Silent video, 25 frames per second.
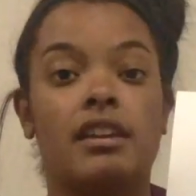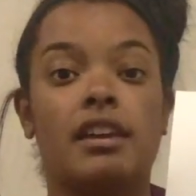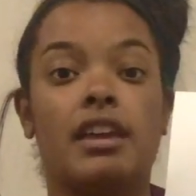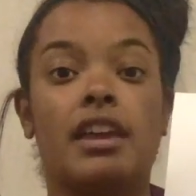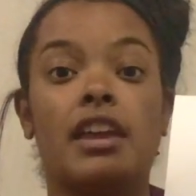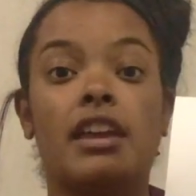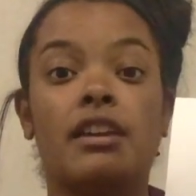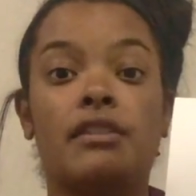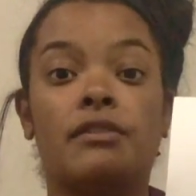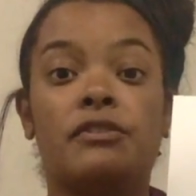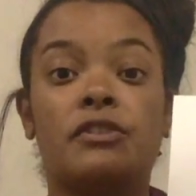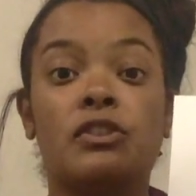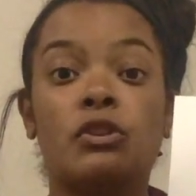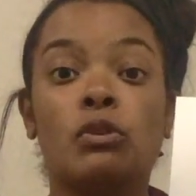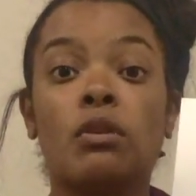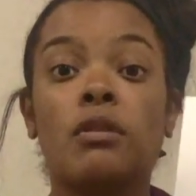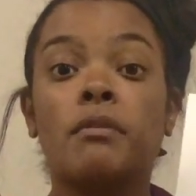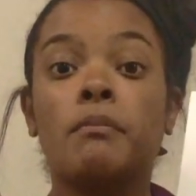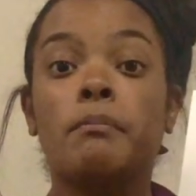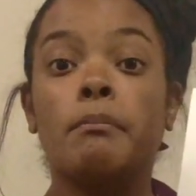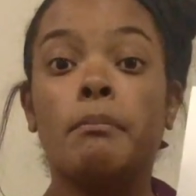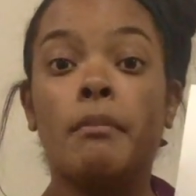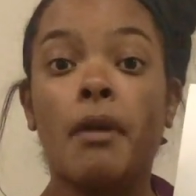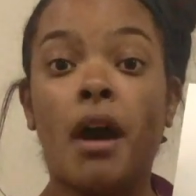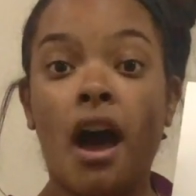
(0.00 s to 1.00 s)
If your
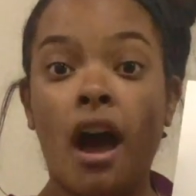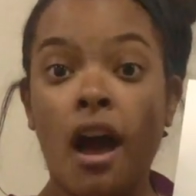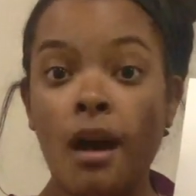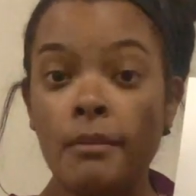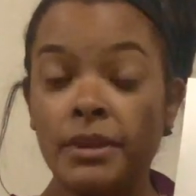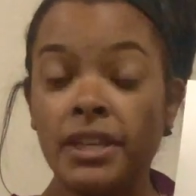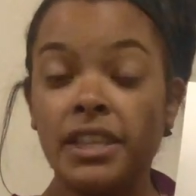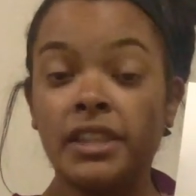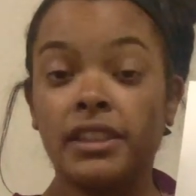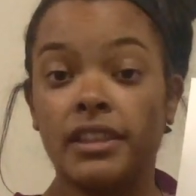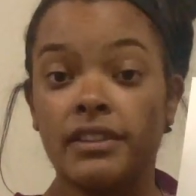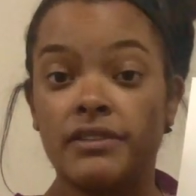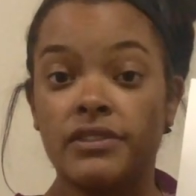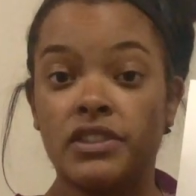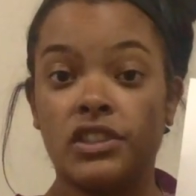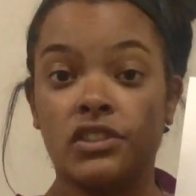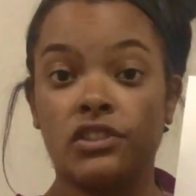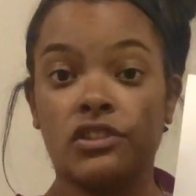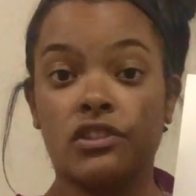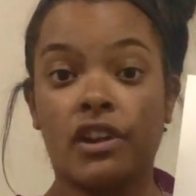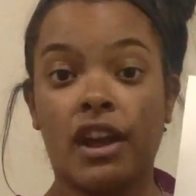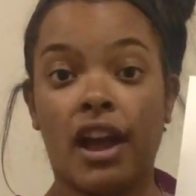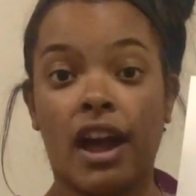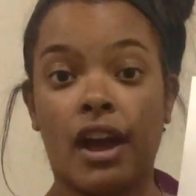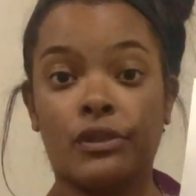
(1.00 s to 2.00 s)
mommy lives in
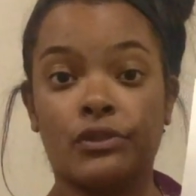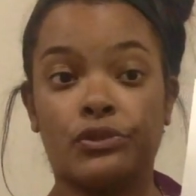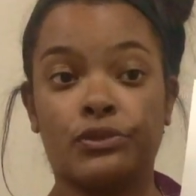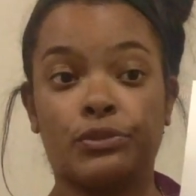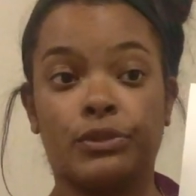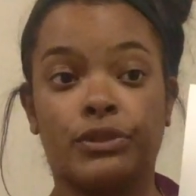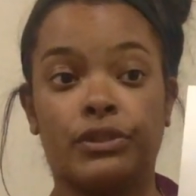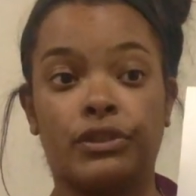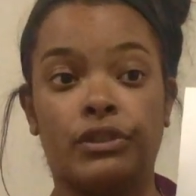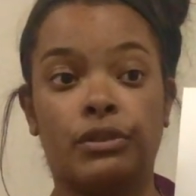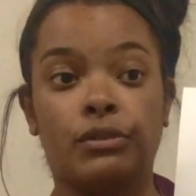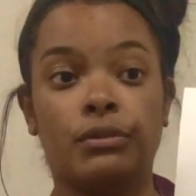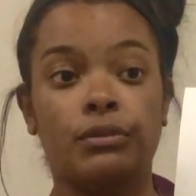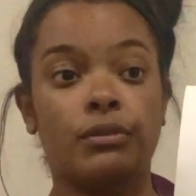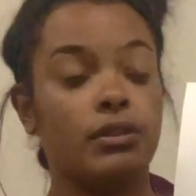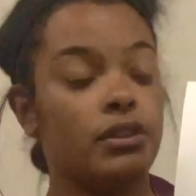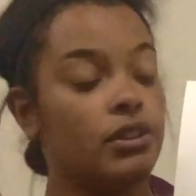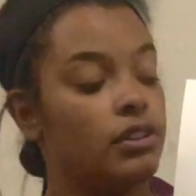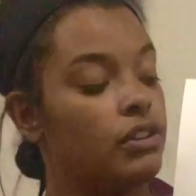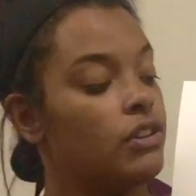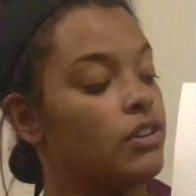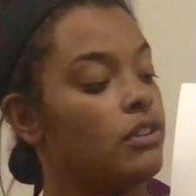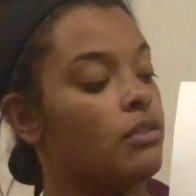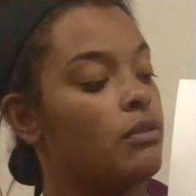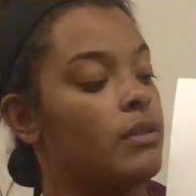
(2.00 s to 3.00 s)
your house with you,
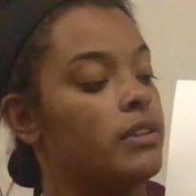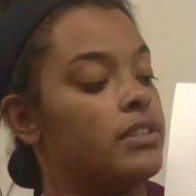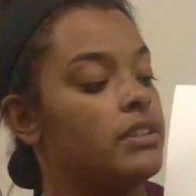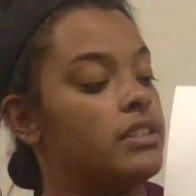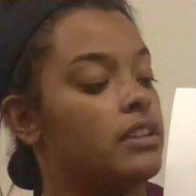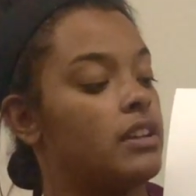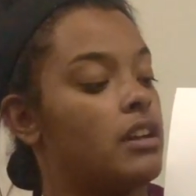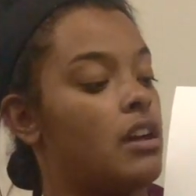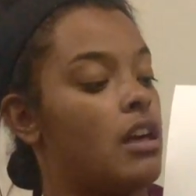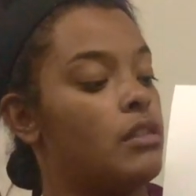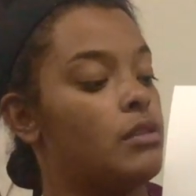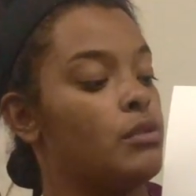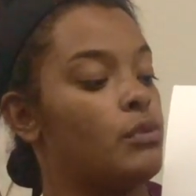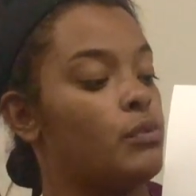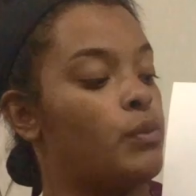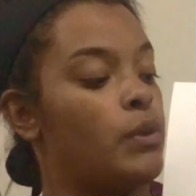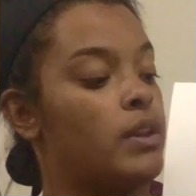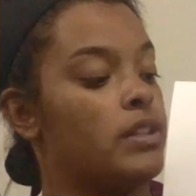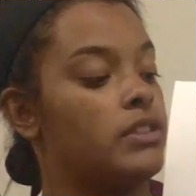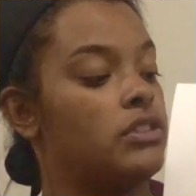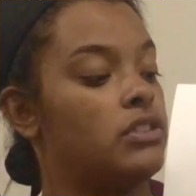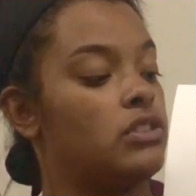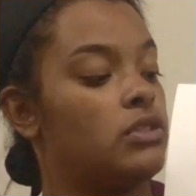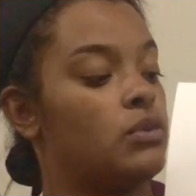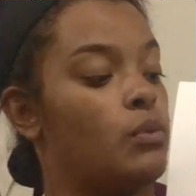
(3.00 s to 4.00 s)
you're going to color
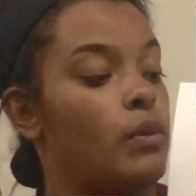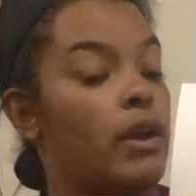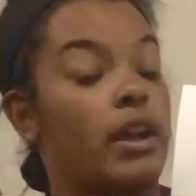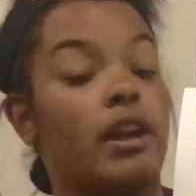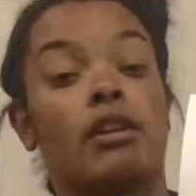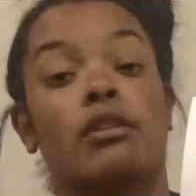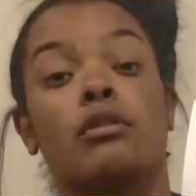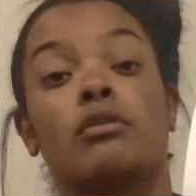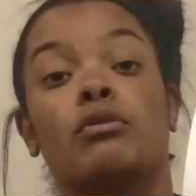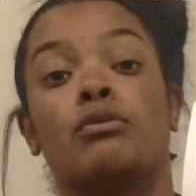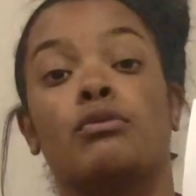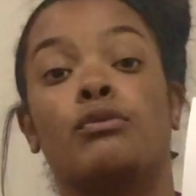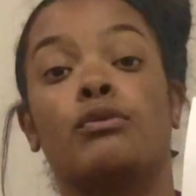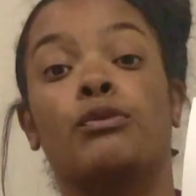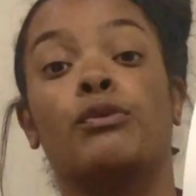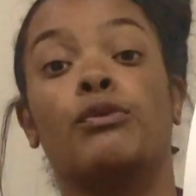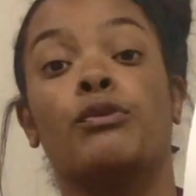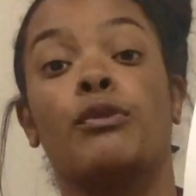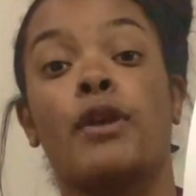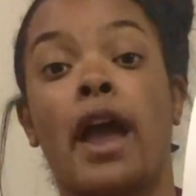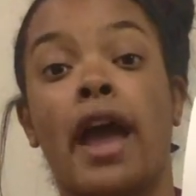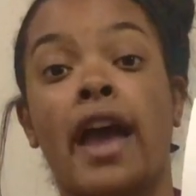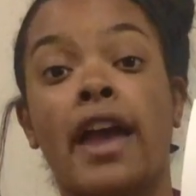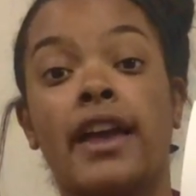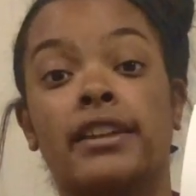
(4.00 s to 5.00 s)
one square
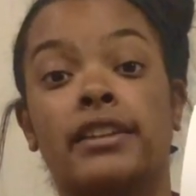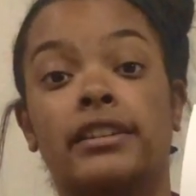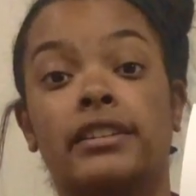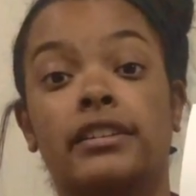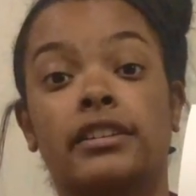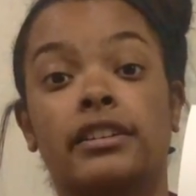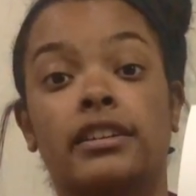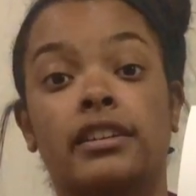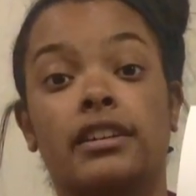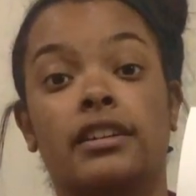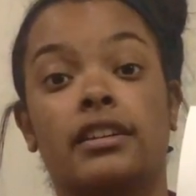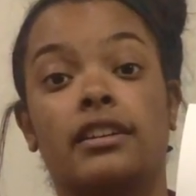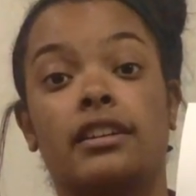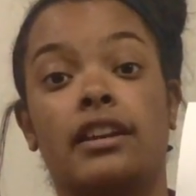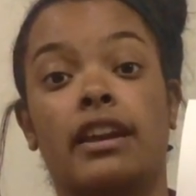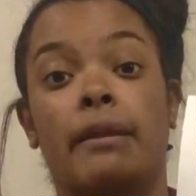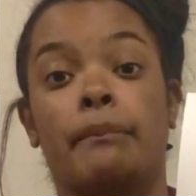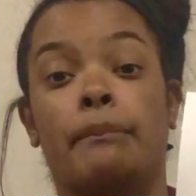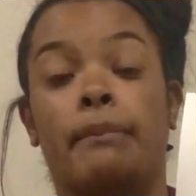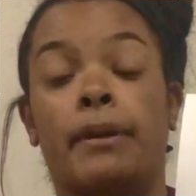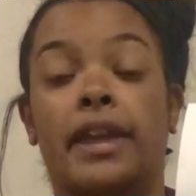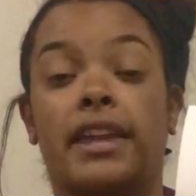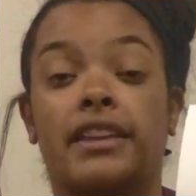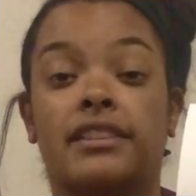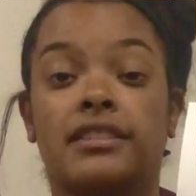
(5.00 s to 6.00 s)
red and
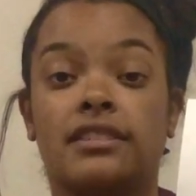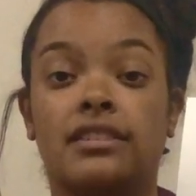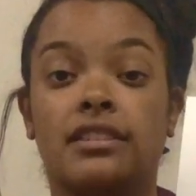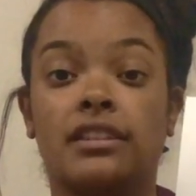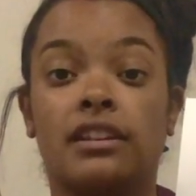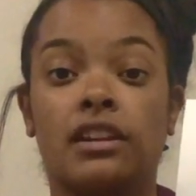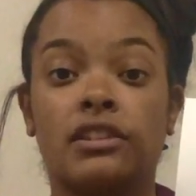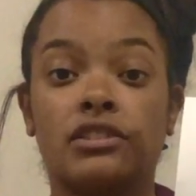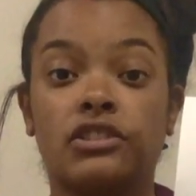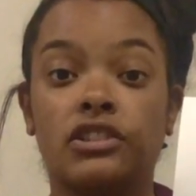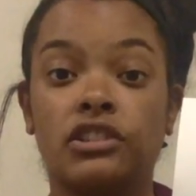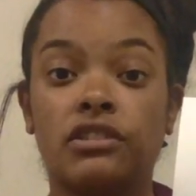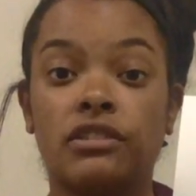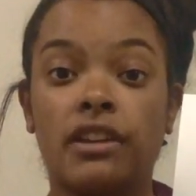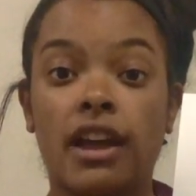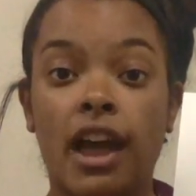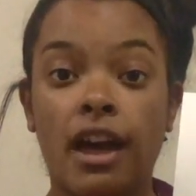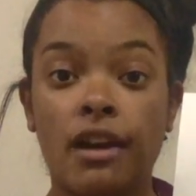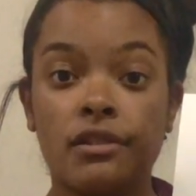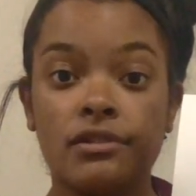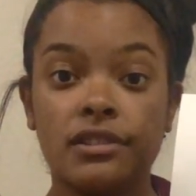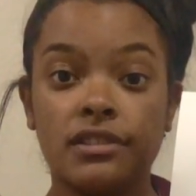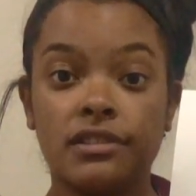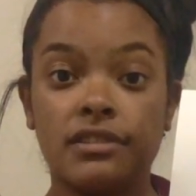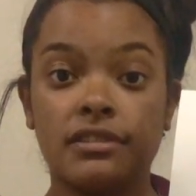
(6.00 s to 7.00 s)
paste it onto your
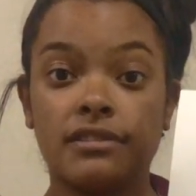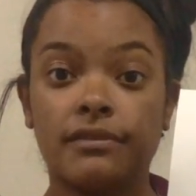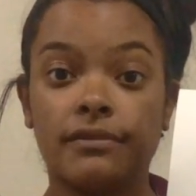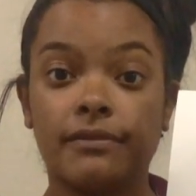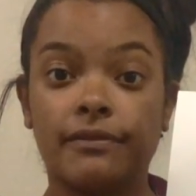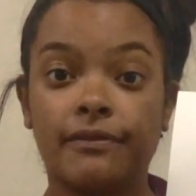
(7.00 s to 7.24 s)
house.